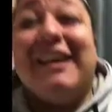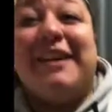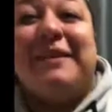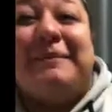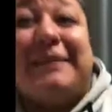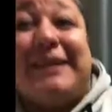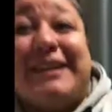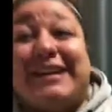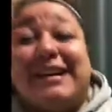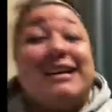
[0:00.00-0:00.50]

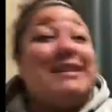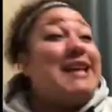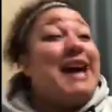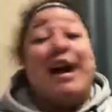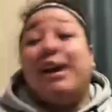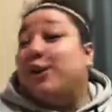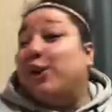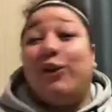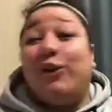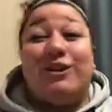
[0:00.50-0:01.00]
Because I
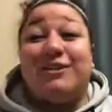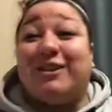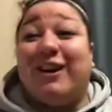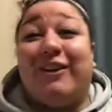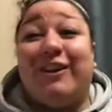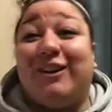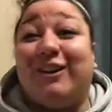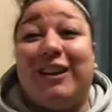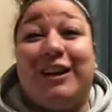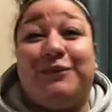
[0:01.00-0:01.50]
know there's
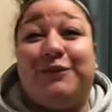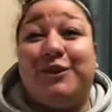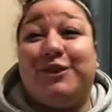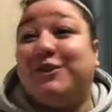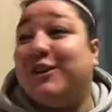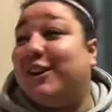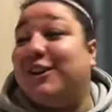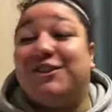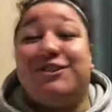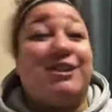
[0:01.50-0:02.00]
other lifters
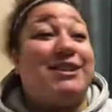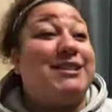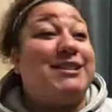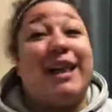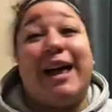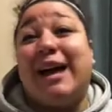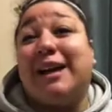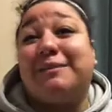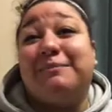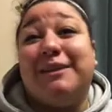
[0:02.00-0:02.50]
that are just
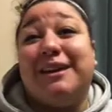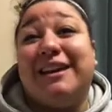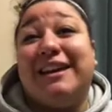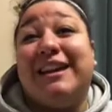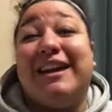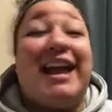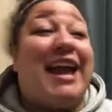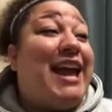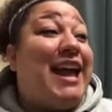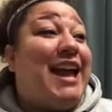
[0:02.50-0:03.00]
like
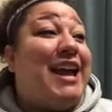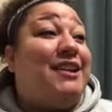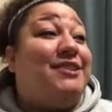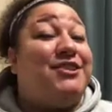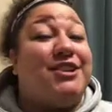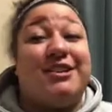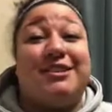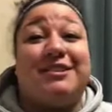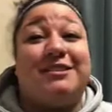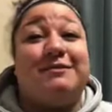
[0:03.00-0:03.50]
me and
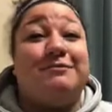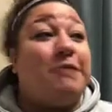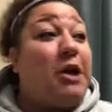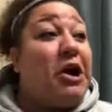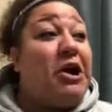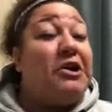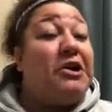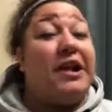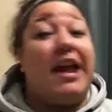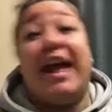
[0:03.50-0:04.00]
just
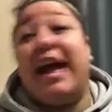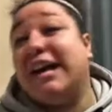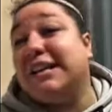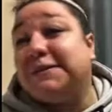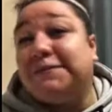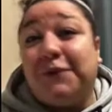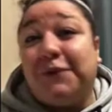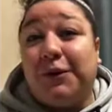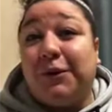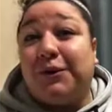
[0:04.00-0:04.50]
aren't as
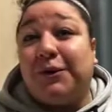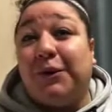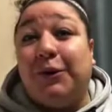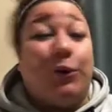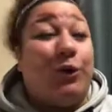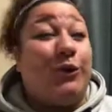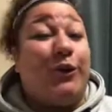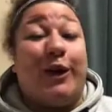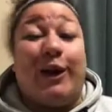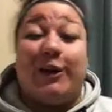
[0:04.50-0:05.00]
vocal,
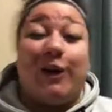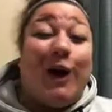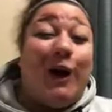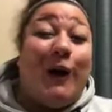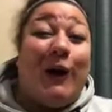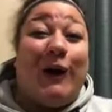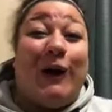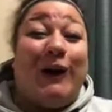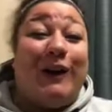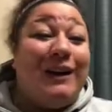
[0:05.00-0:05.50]
or they
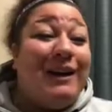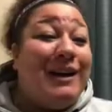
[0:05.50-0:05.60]
are.